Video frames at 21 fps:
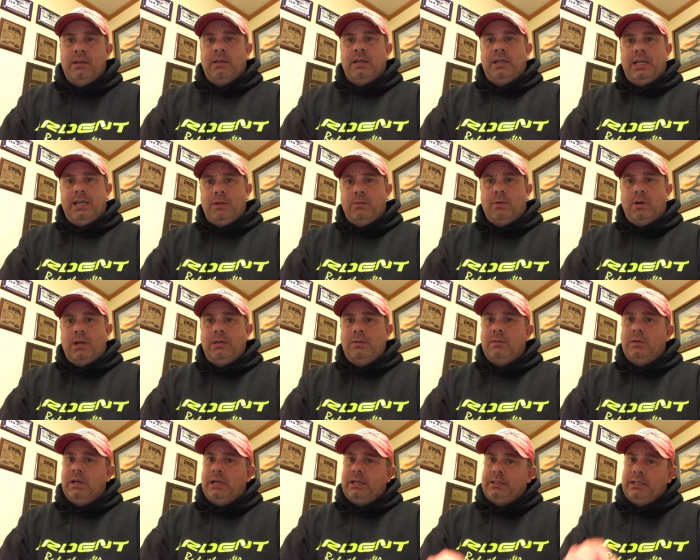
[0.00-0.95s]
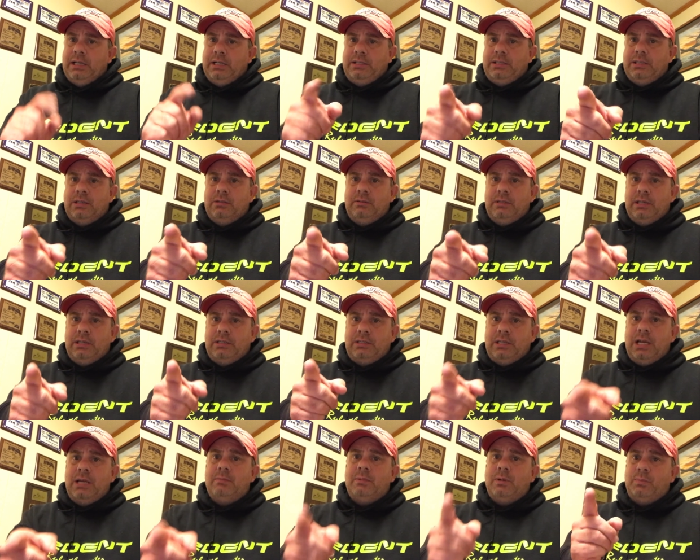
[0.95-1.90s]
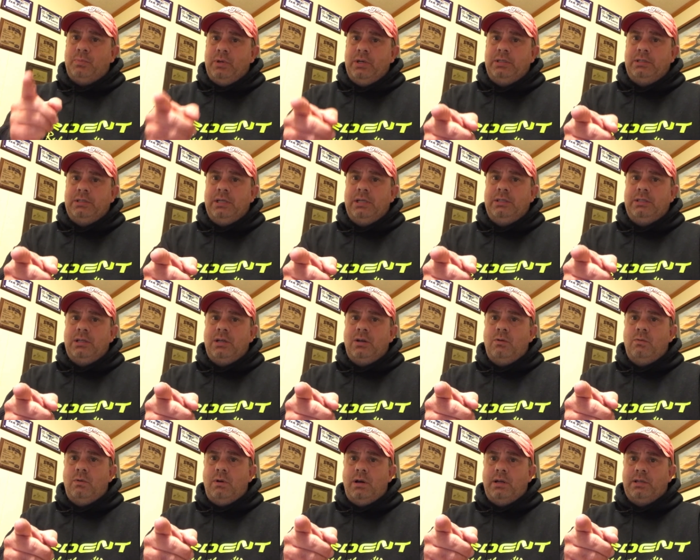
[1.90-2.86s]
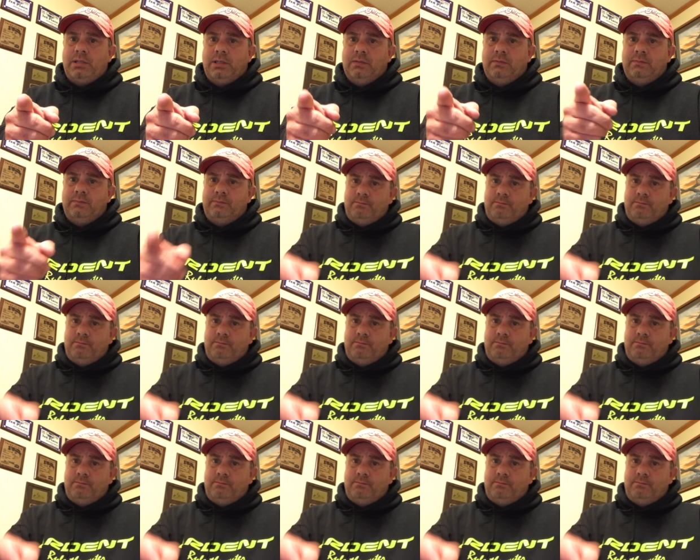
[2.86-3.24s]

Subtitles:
Anyway, I'll catch y'all next time. I appreciate y'all watching.